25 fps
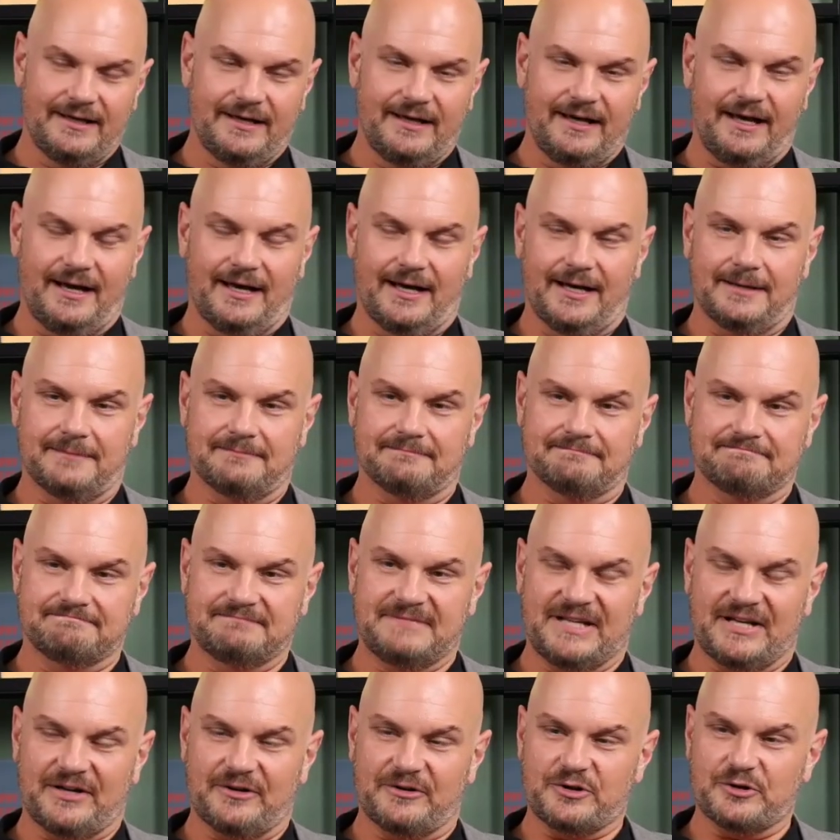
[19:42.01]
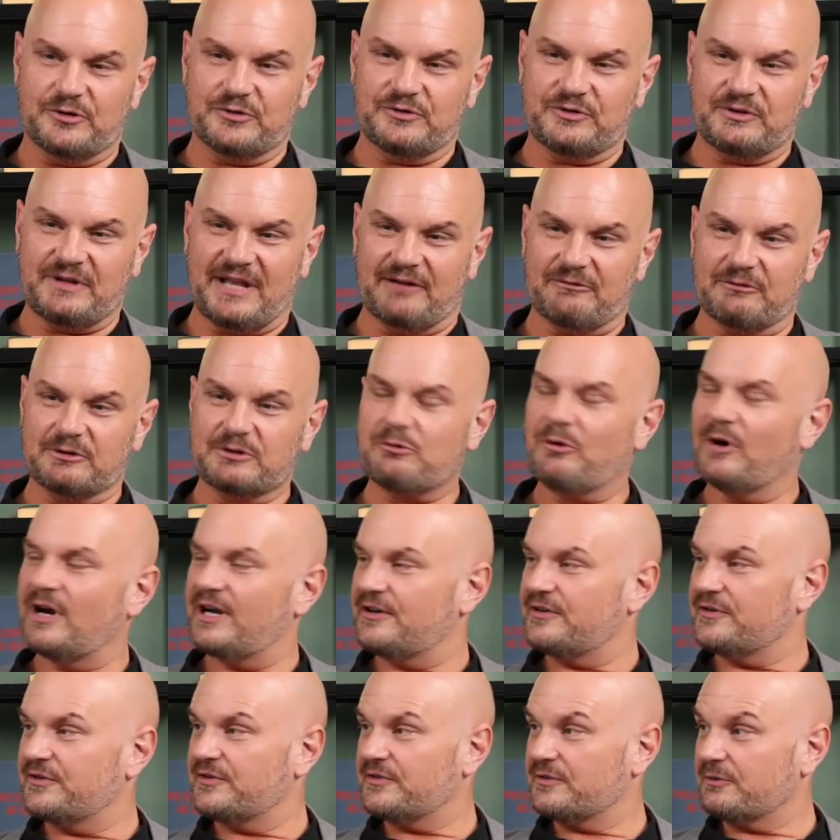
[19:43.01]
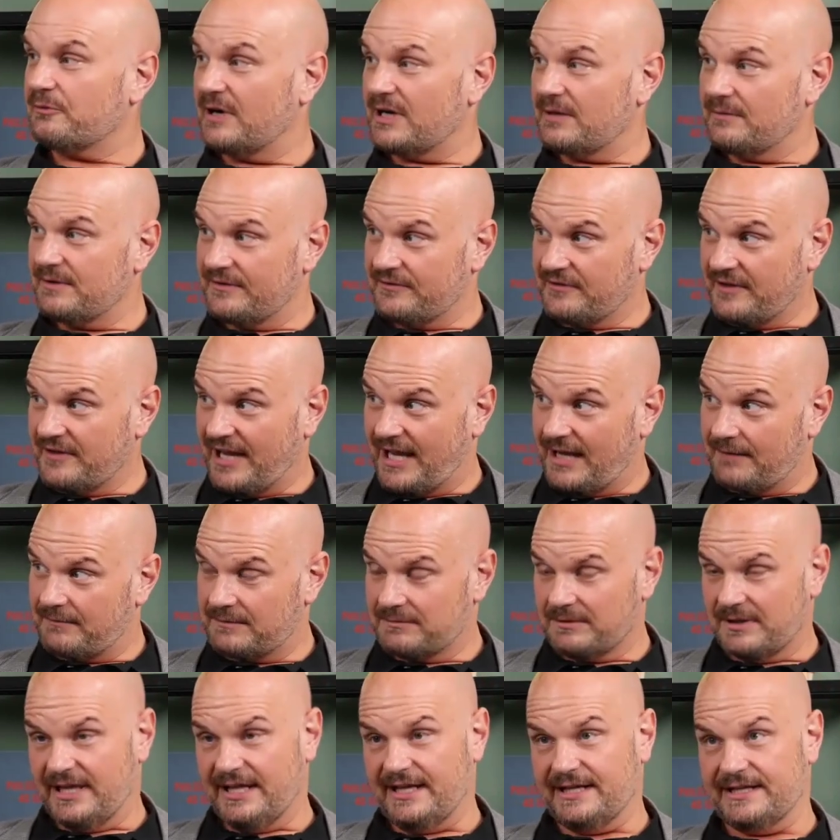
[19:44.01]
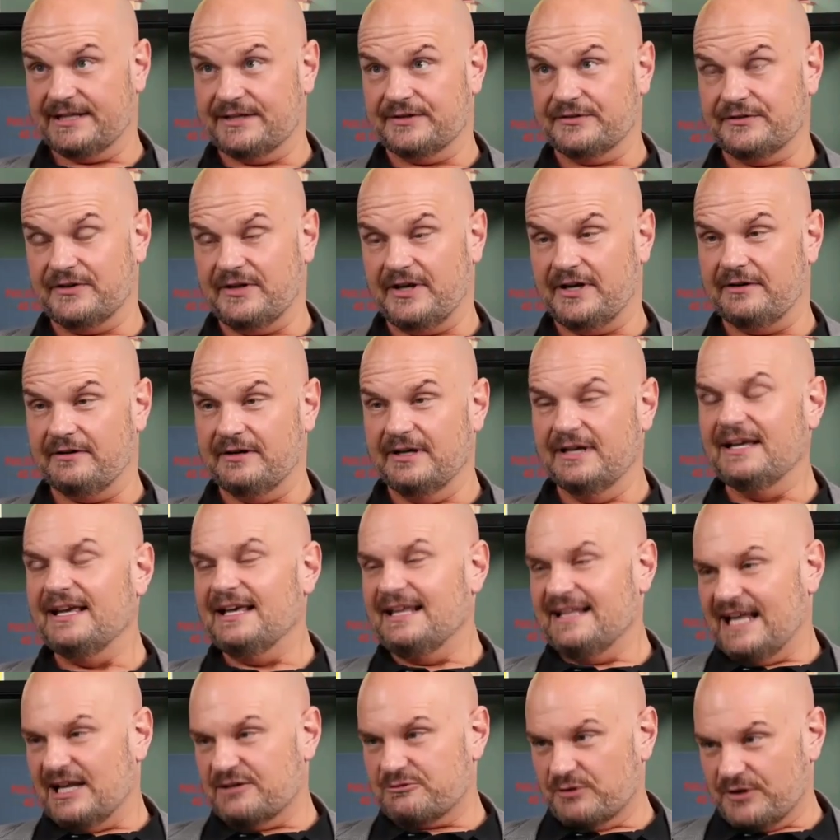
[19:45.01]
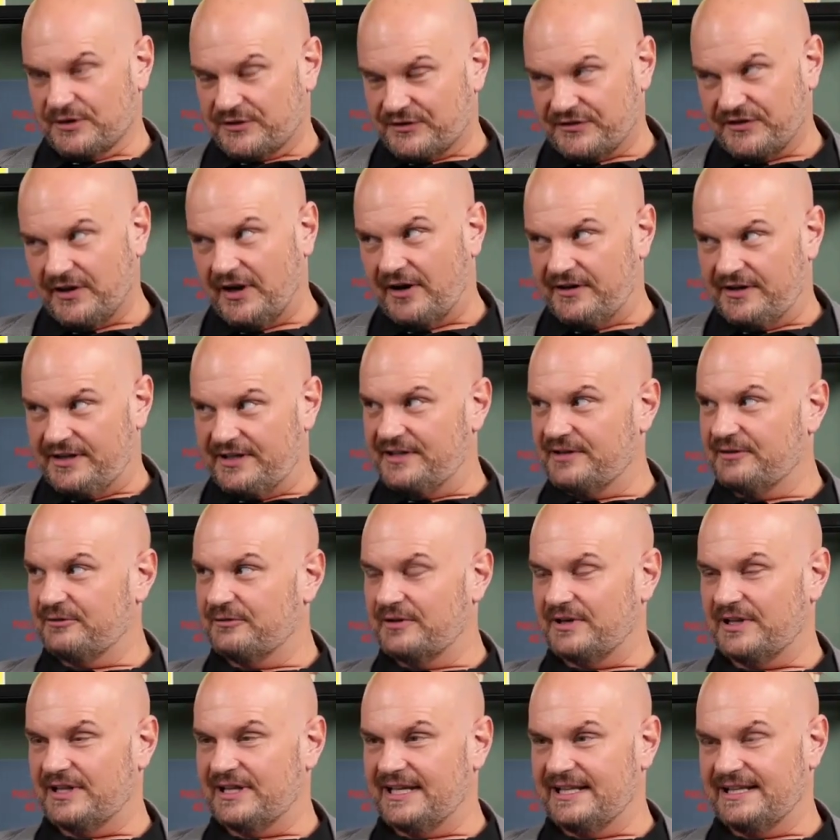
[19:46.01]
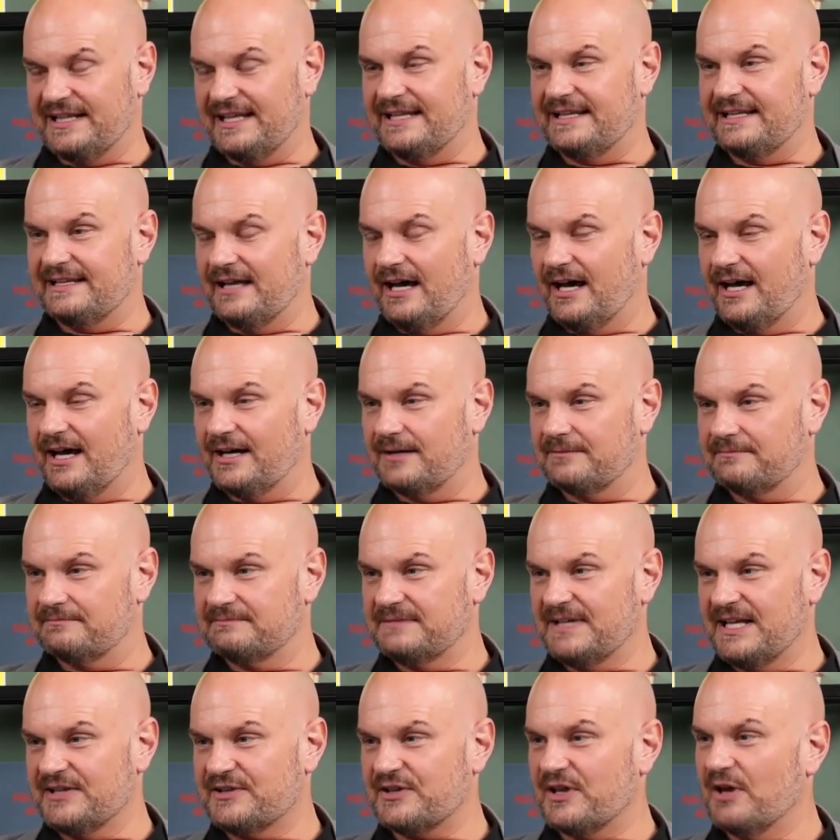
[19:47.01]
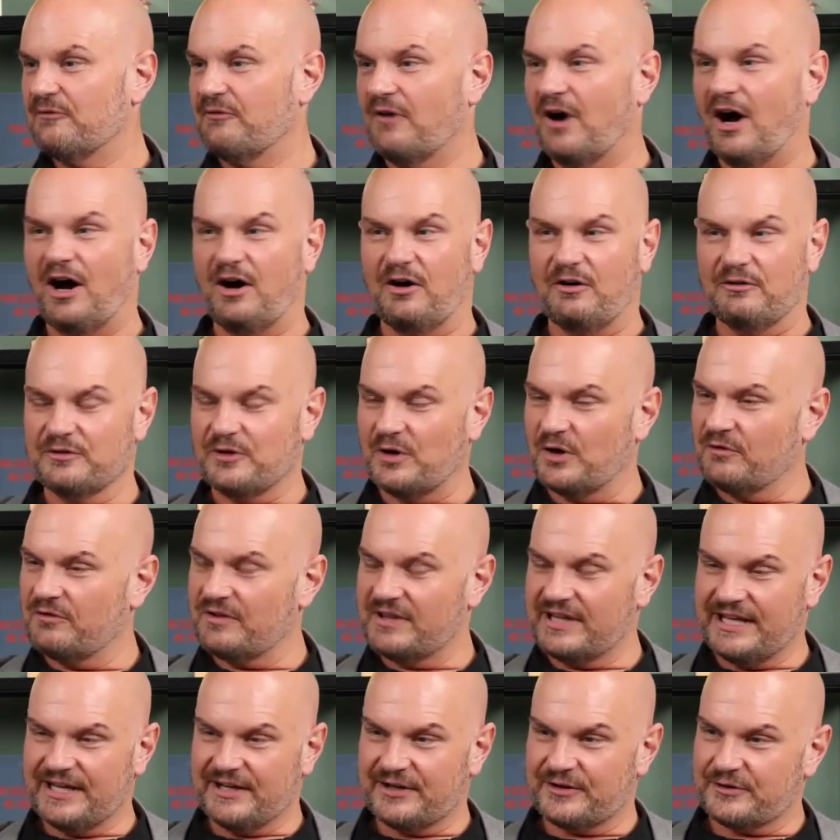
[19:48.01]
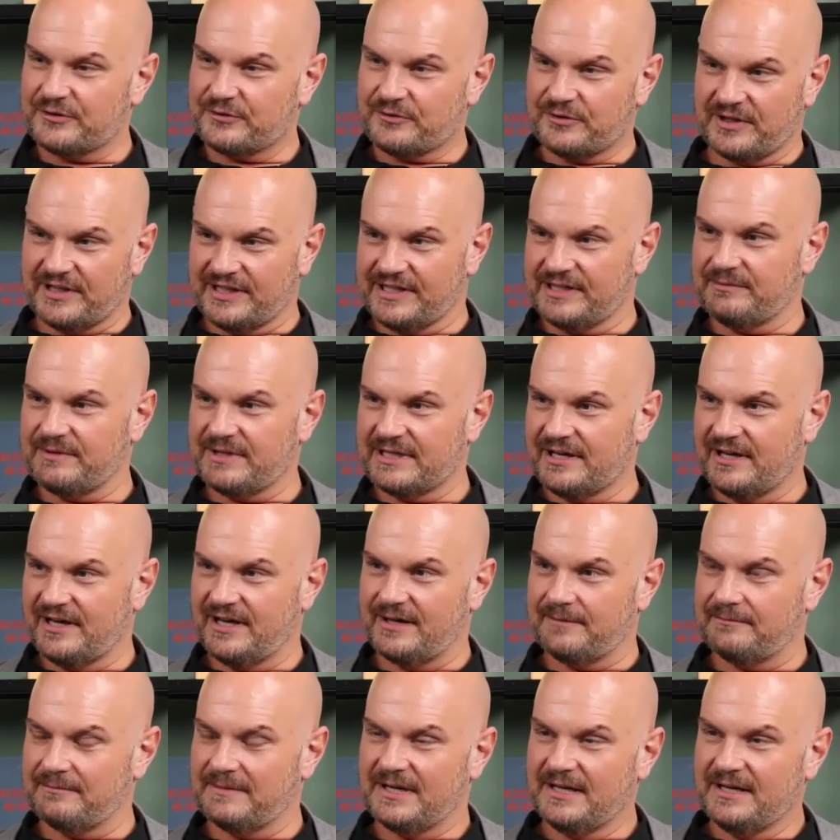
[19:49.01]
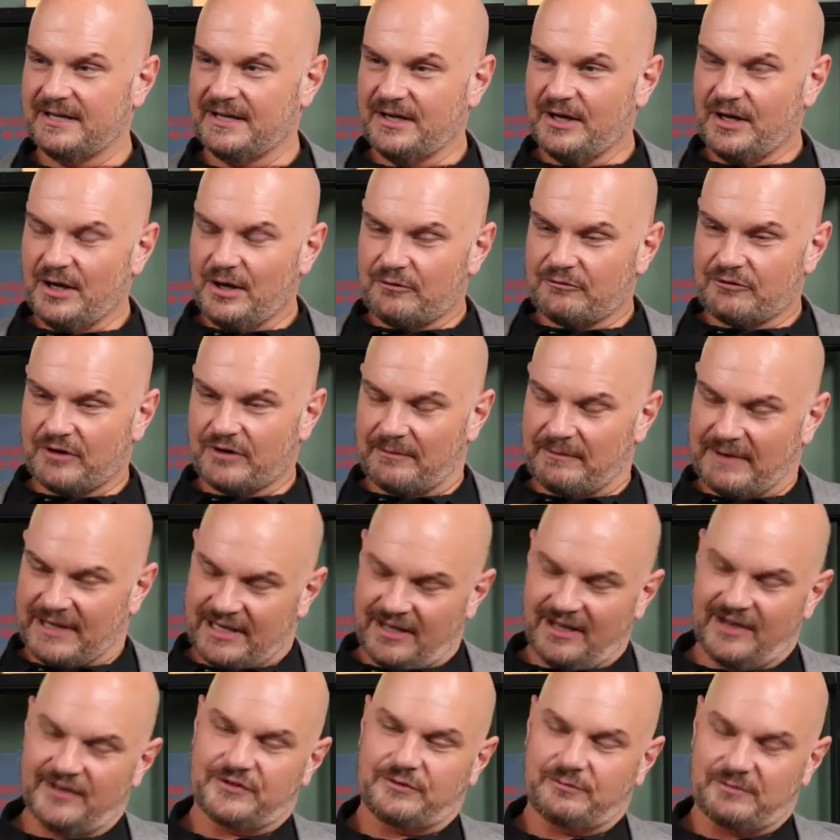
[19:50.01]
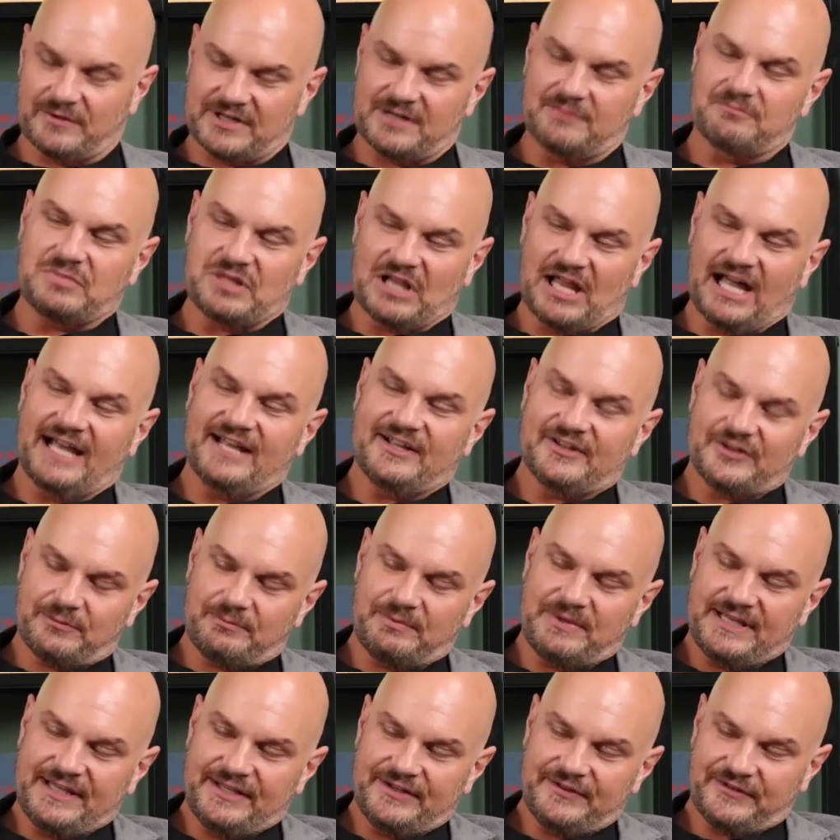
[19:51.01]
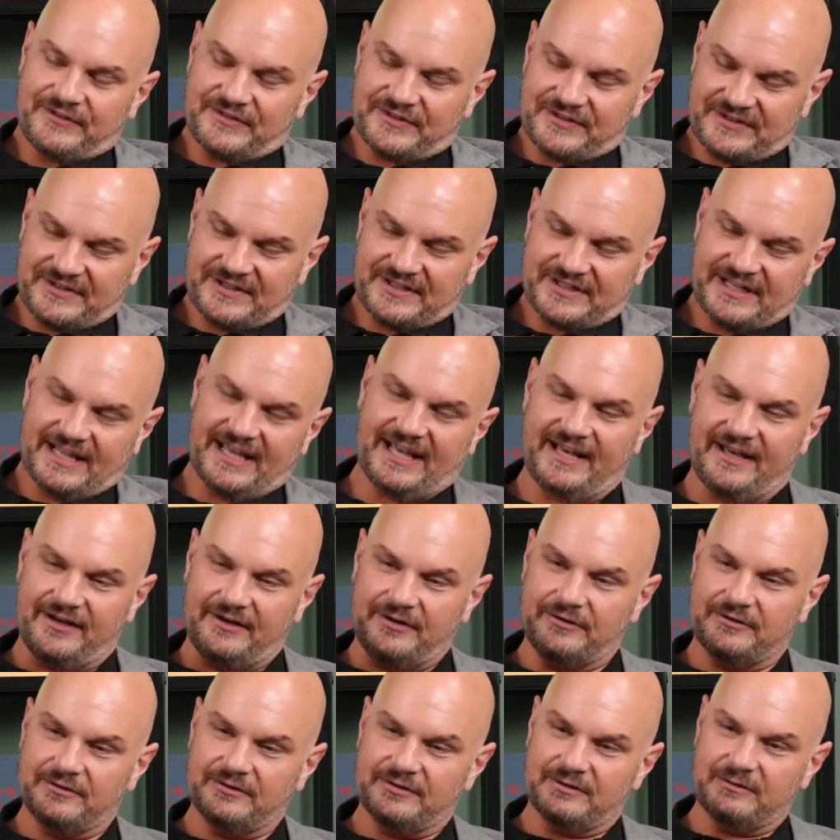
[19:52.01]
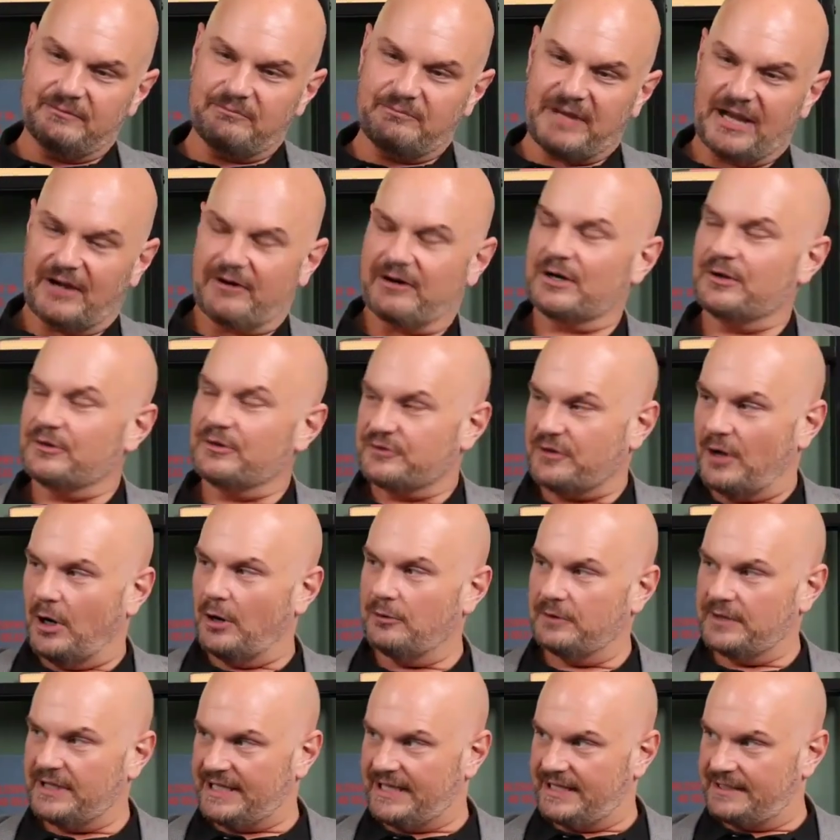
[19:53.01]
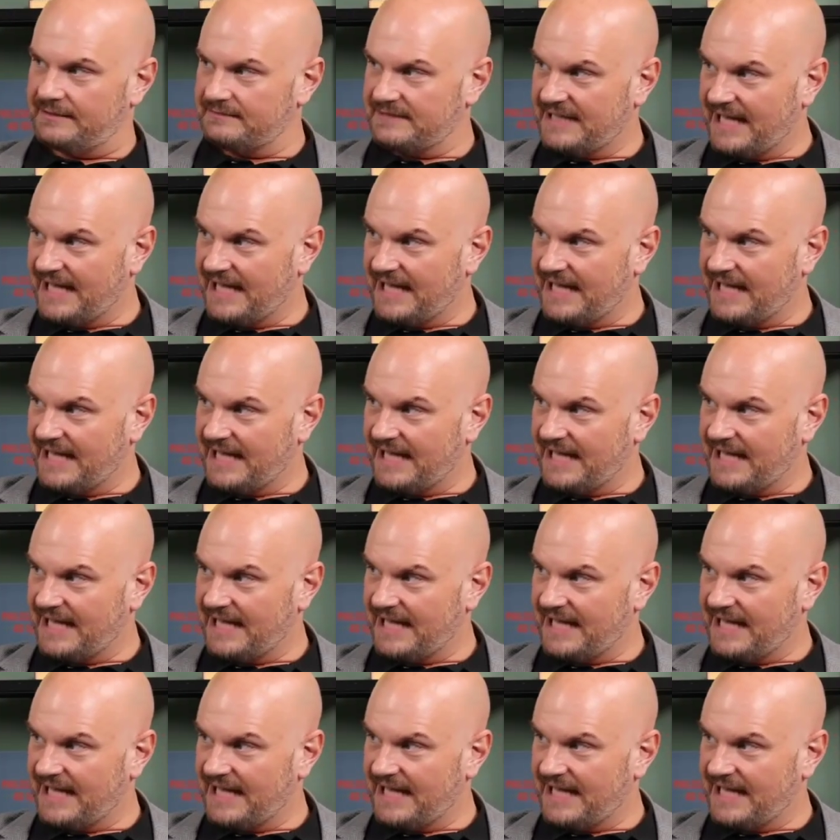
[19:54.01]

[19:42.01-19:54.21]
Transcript: Mm-hmm. Um, you know, those that requires quite a bit of time and planning. So that's where it started, really, and then um, it's evolved over the years, really, to become from a customer compliance piece to now Perrigo's owning it.